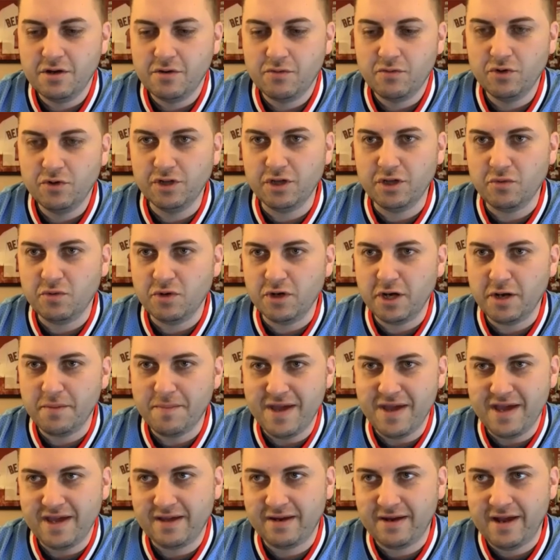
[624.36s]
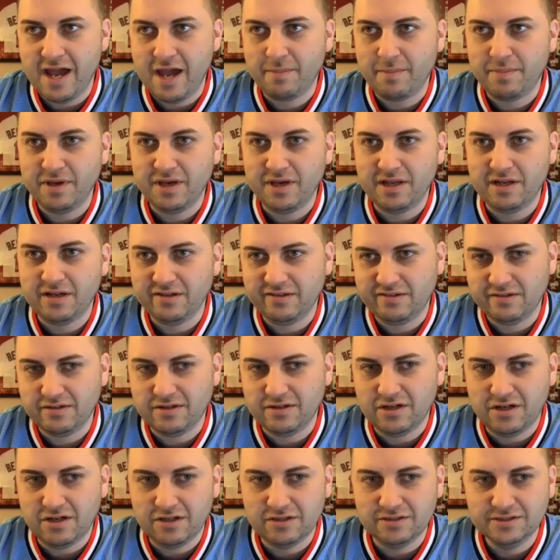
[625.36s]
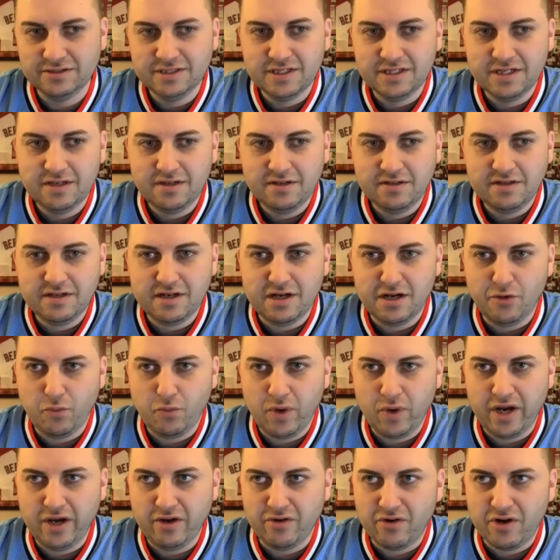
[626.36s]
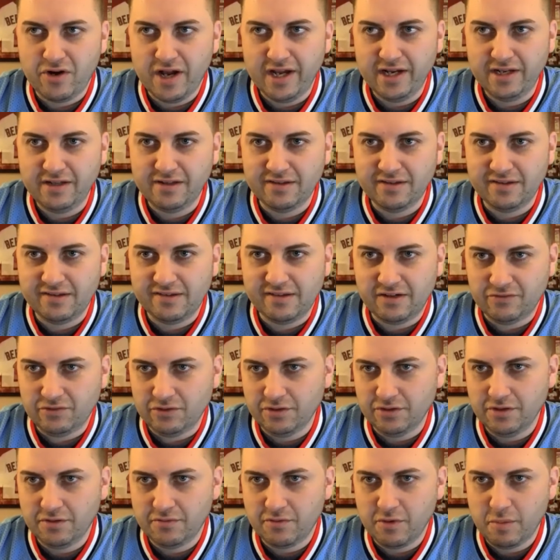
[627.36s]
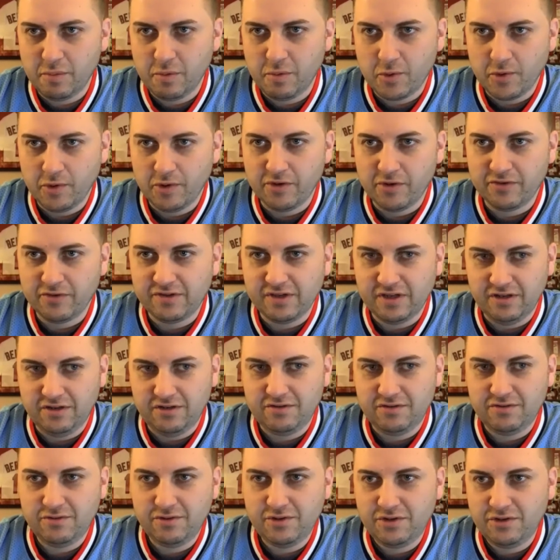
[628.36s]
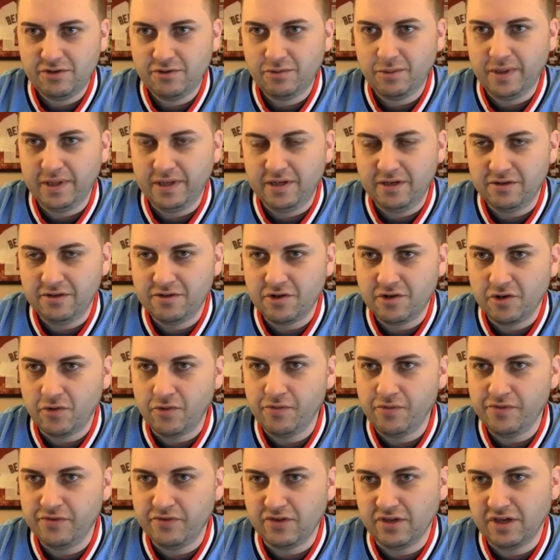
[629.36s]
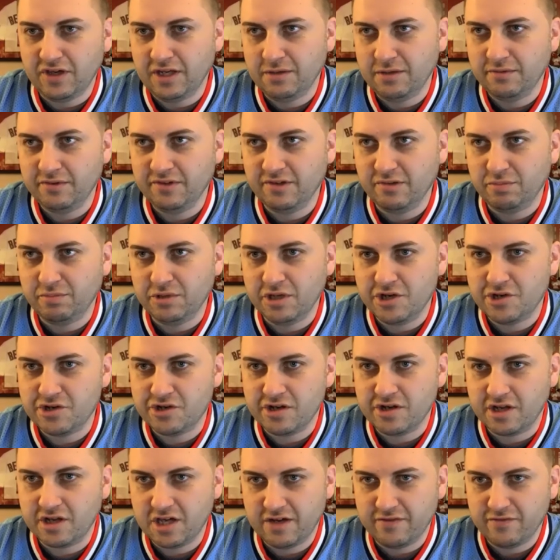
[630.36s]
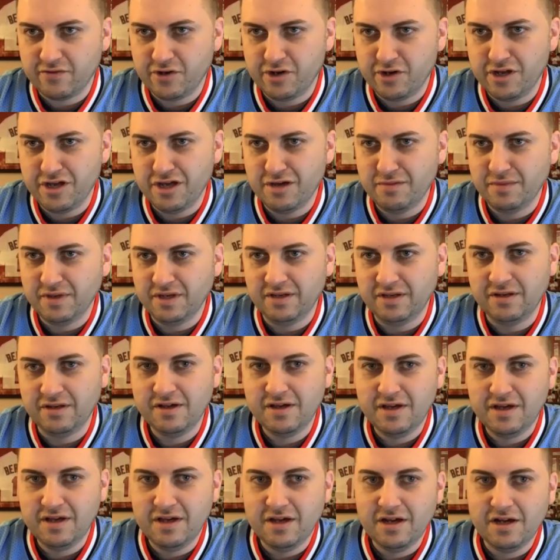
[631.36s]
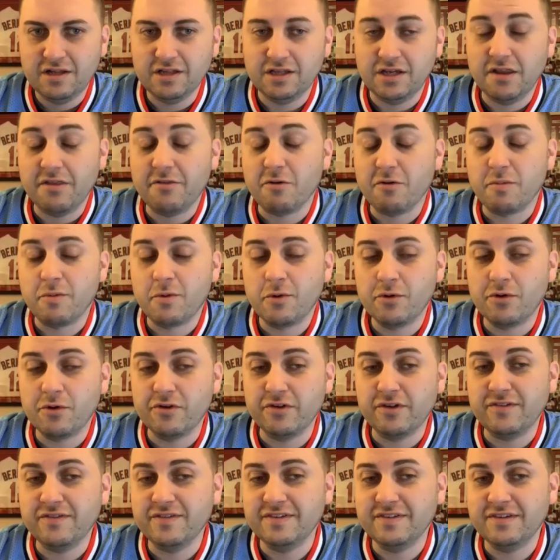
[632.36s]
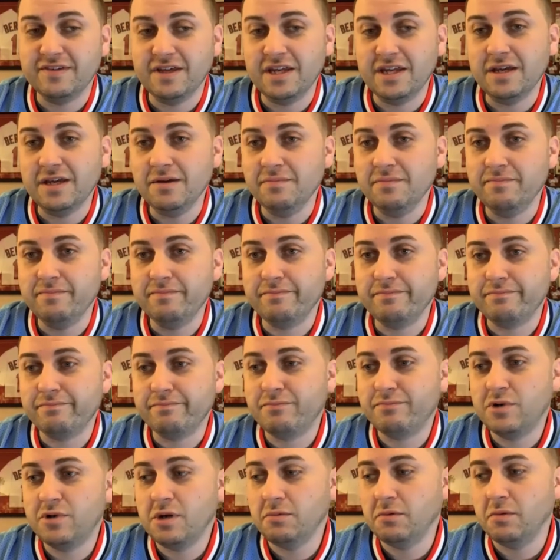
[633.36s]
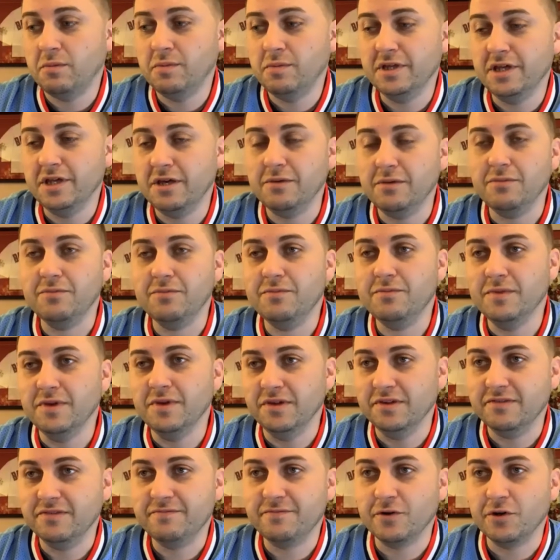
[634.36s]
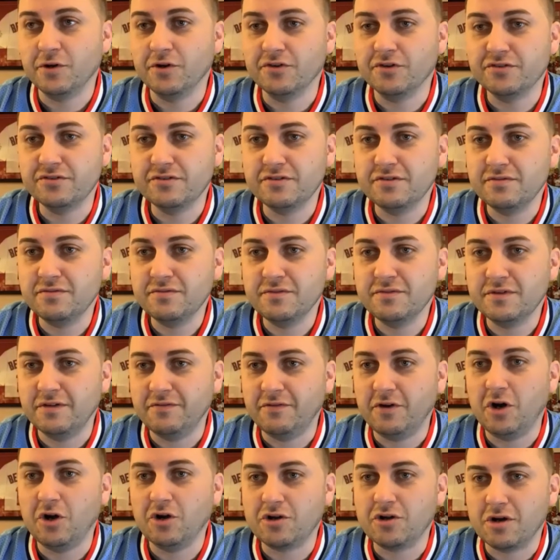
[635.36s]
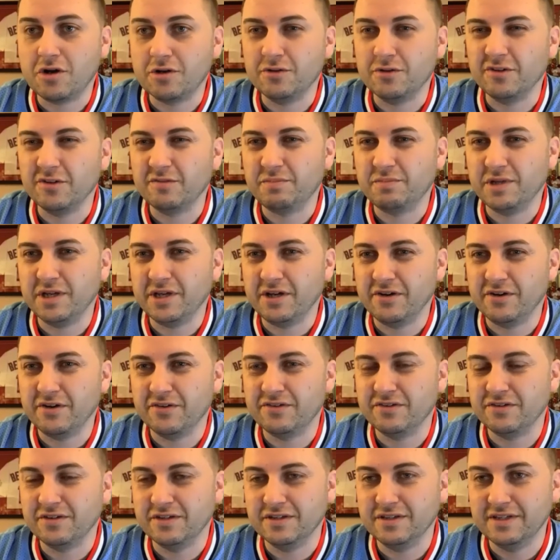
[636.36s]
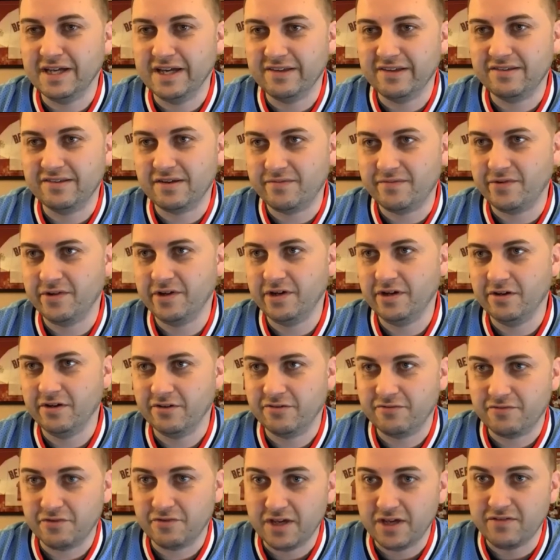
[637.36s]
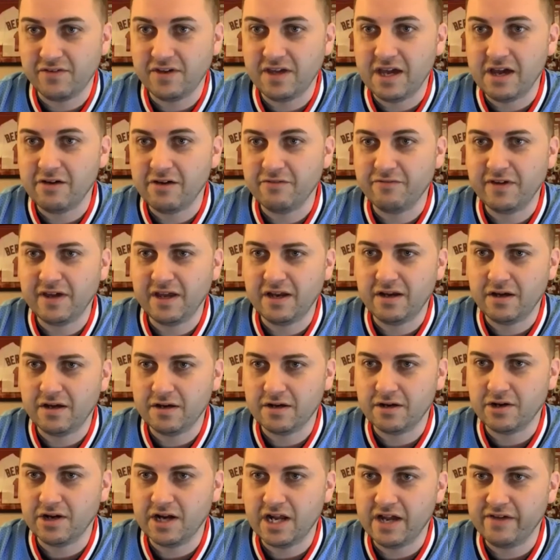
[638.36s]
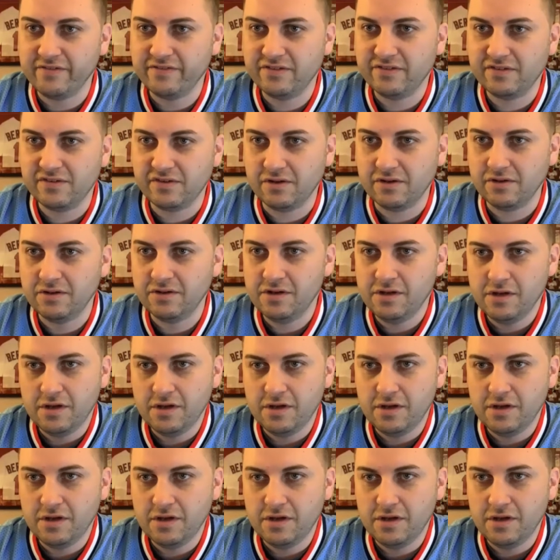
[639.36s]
really wanted to make it happen. I saw Wainwright and several of the reporters had tweeted Colton saying it was a pleasure to cover him, and a lot of the reporters even said he probably is first of all Cardinals players in the last several years for giving out fan autographs. So,